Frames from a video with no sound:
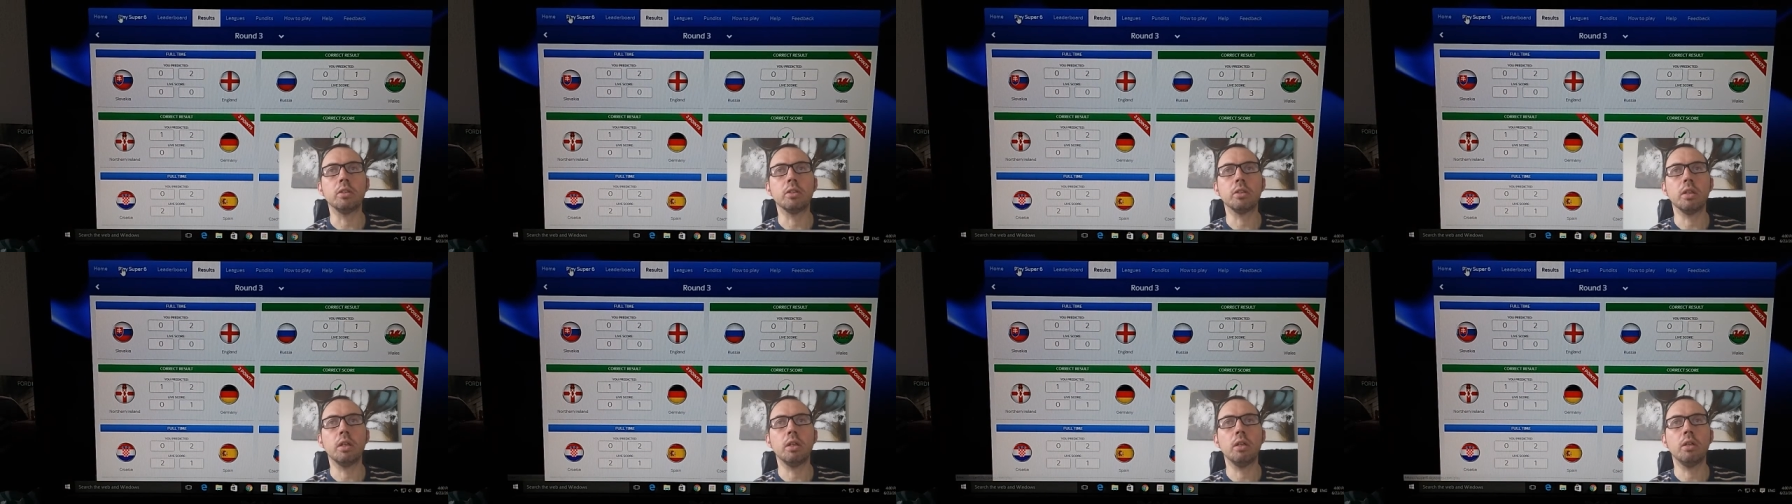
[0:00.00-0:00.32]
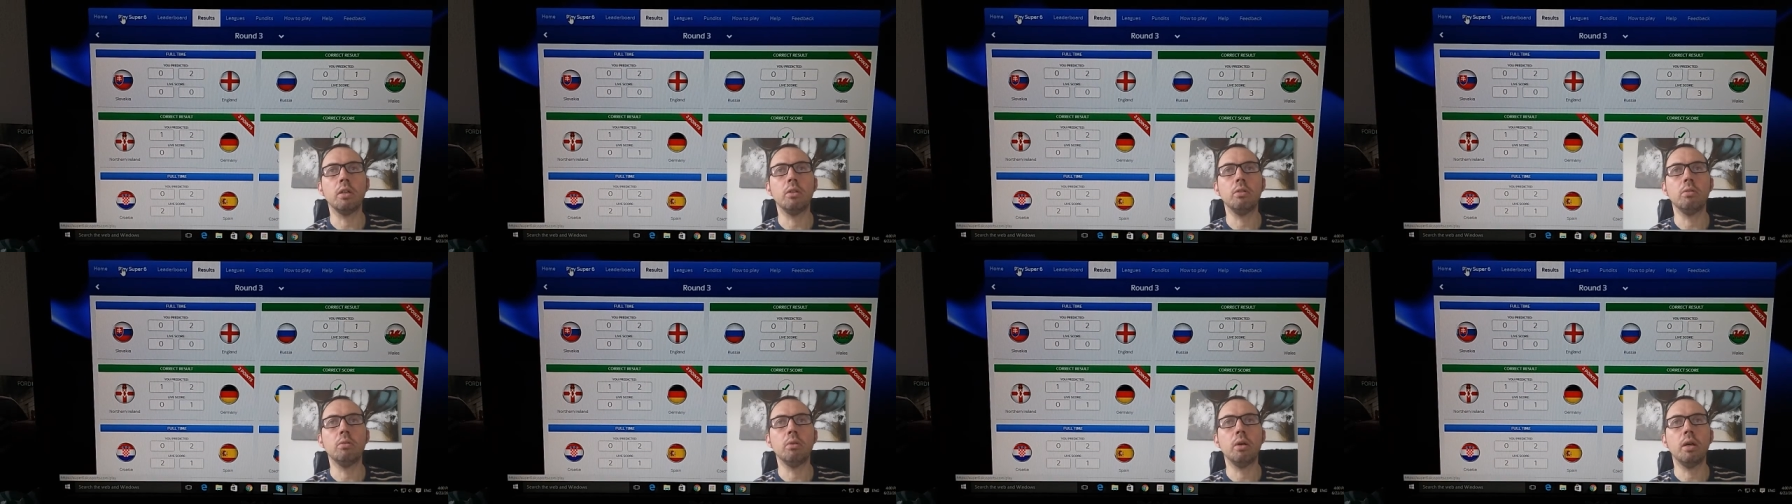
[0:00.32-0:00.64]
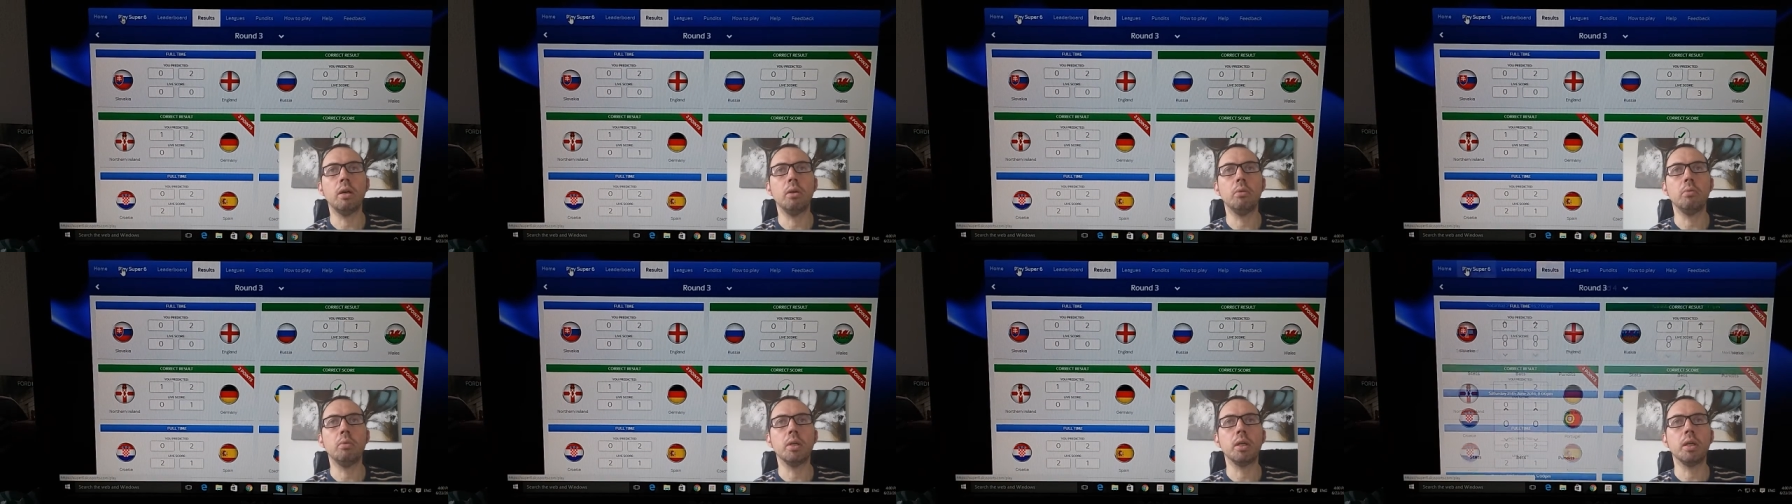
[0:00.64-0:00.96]
So
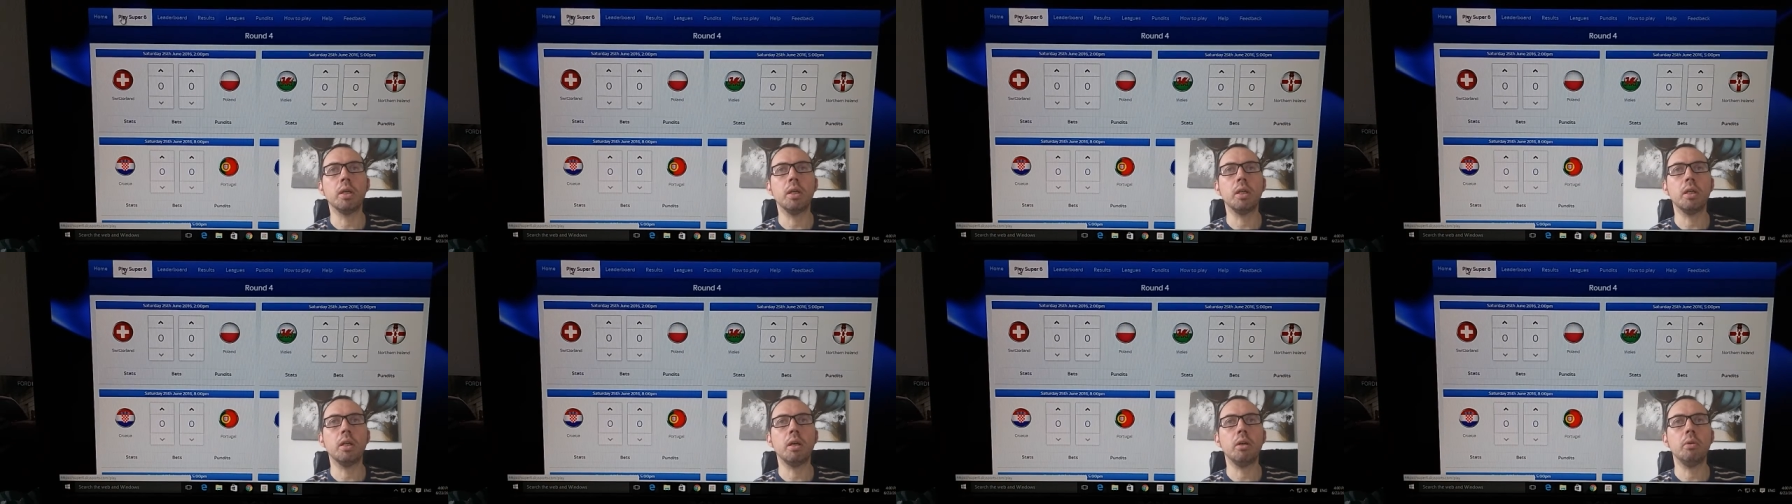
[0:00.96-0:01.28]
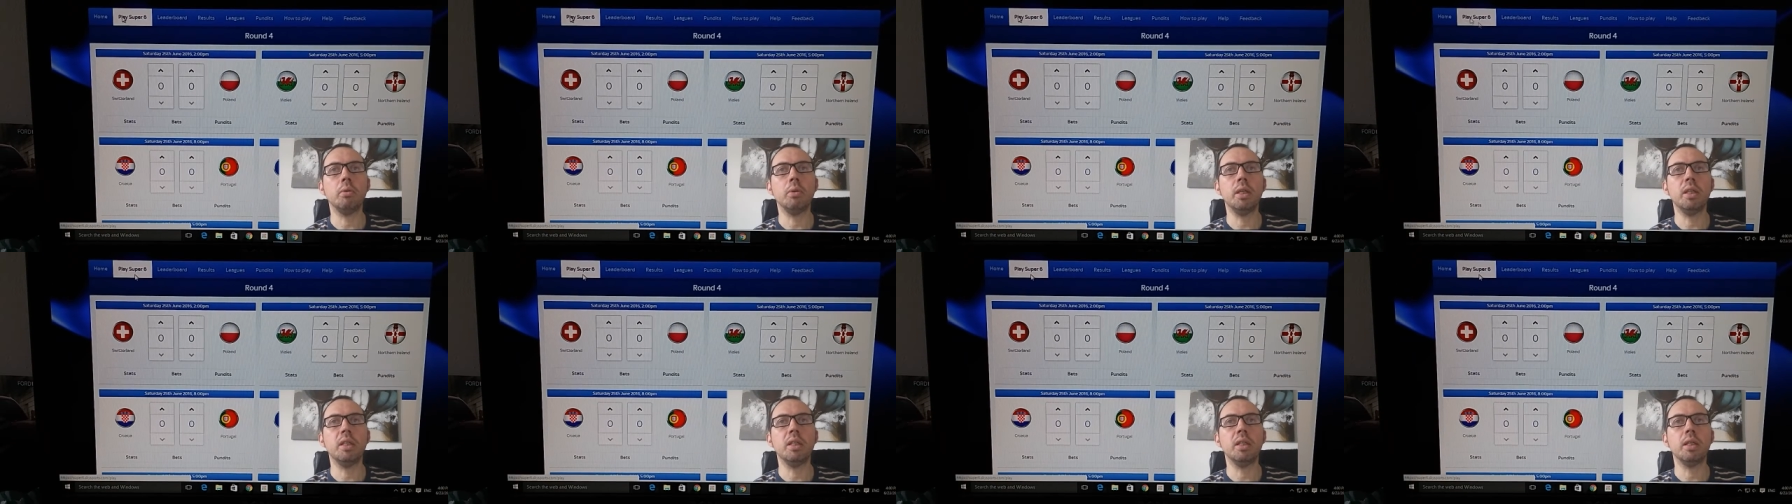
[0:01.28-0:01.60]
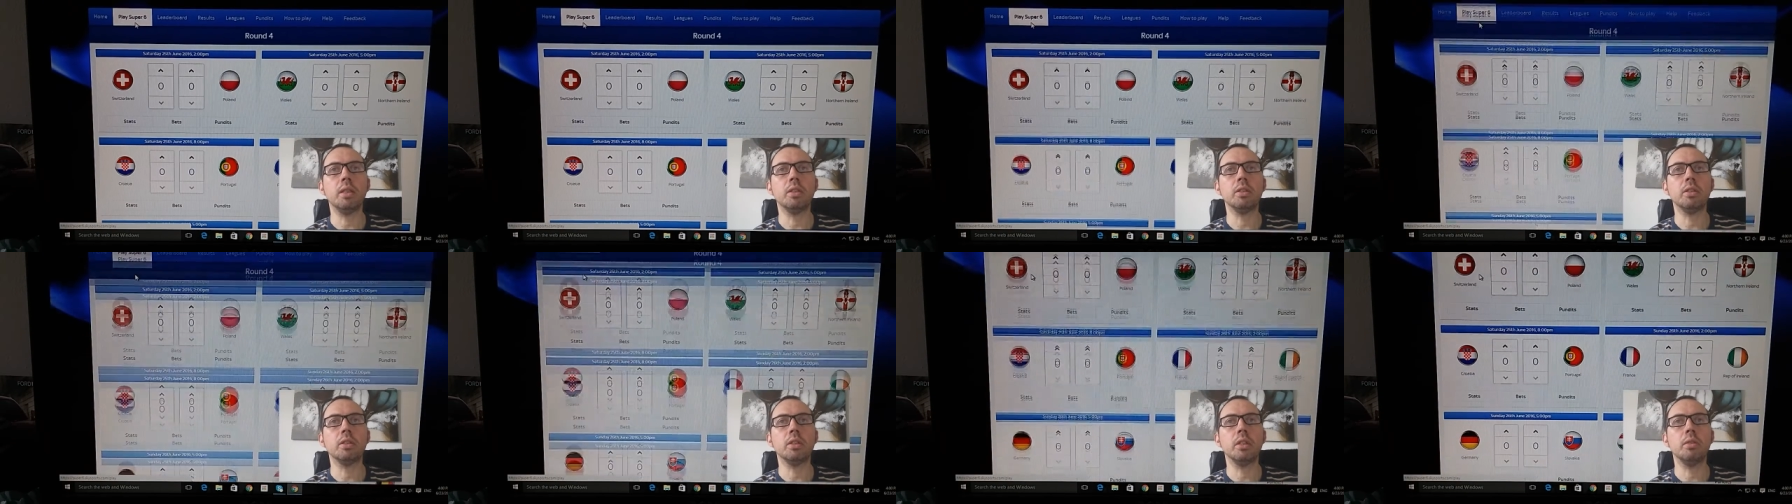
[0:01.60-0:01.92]
uh, we're going to go in
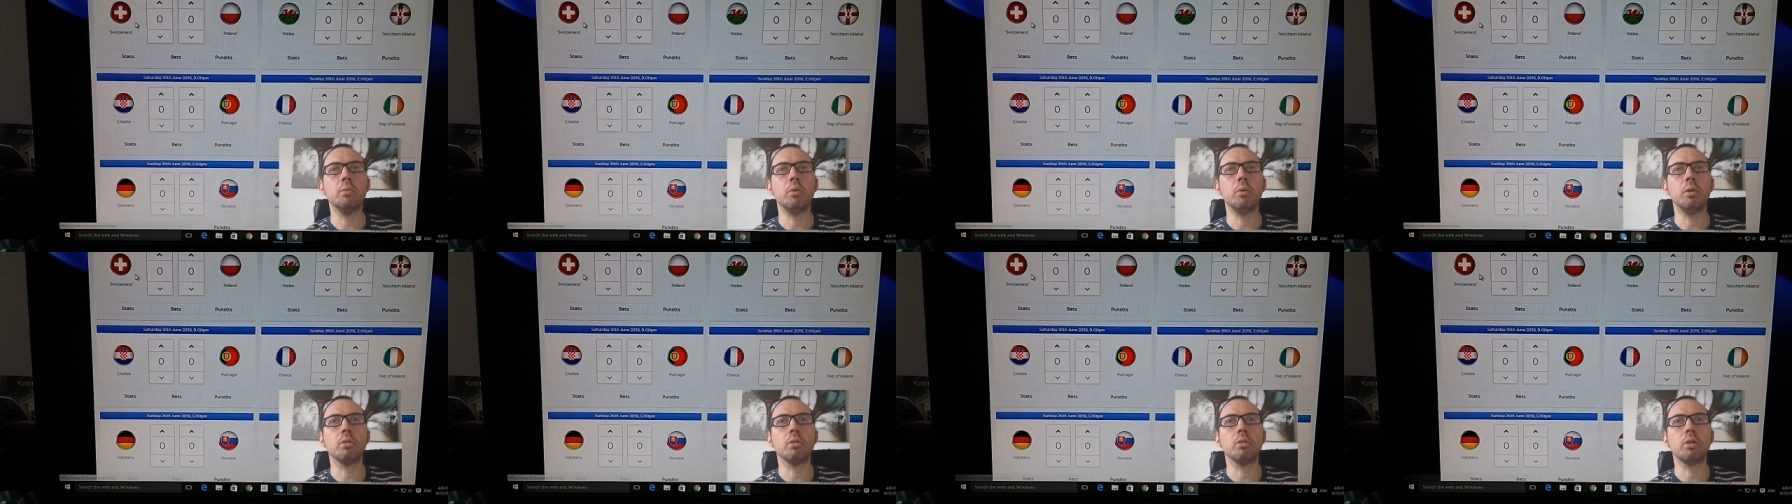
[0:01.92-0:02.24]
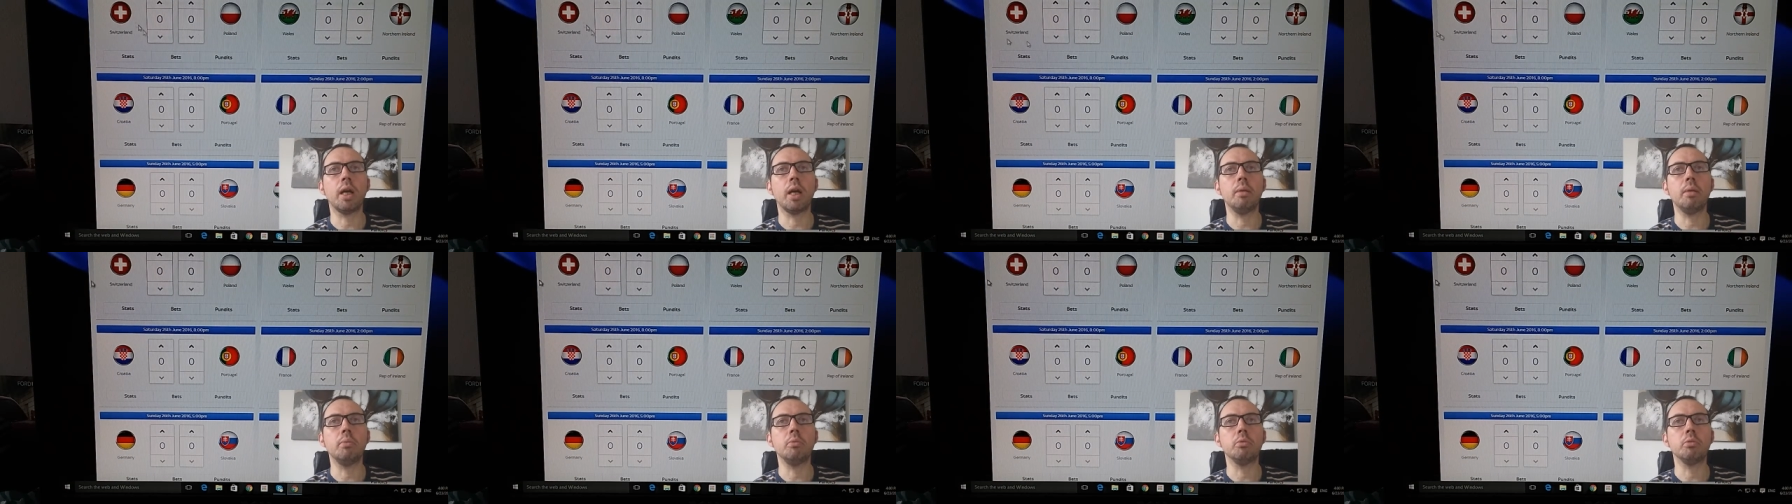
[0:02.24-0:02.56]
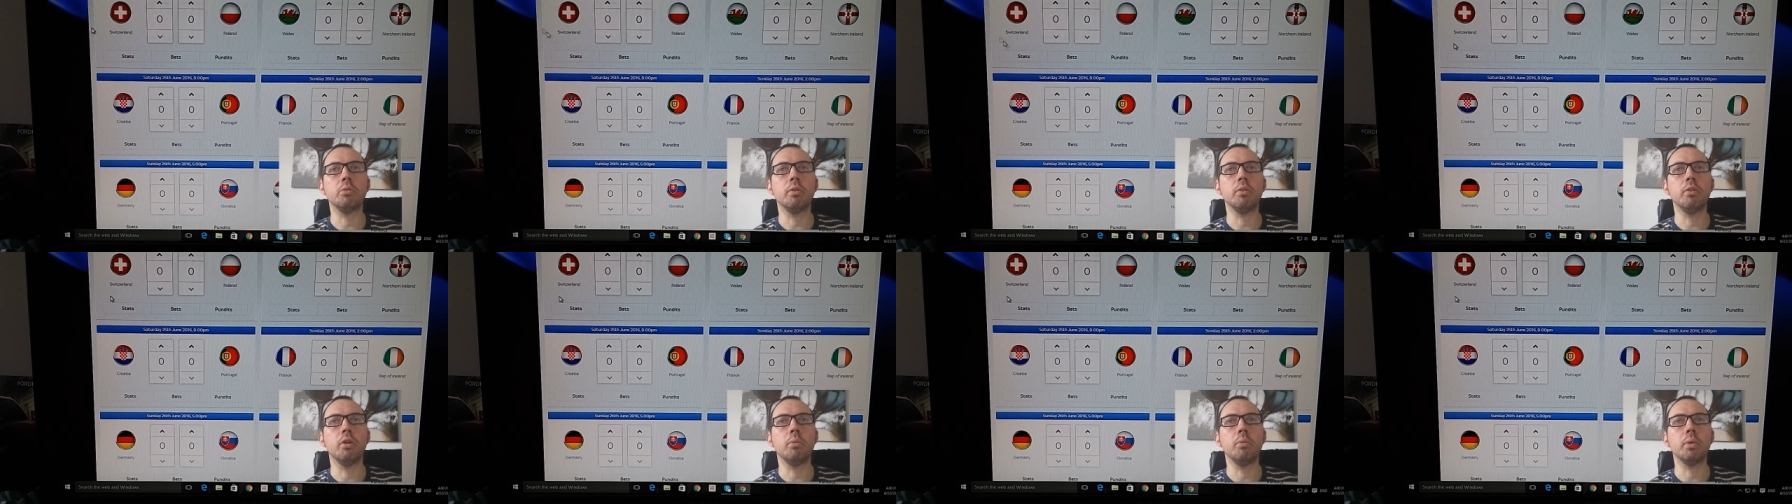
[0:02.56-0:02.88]
and see what
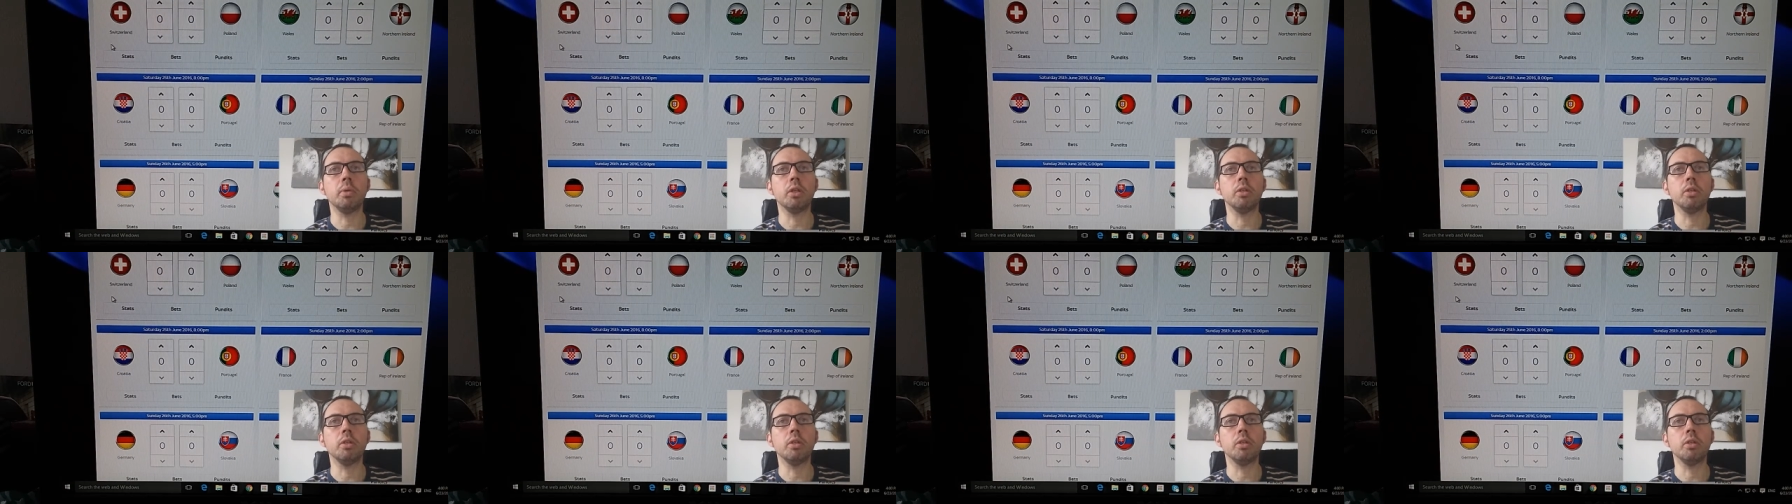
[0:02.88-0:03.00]
games we've got.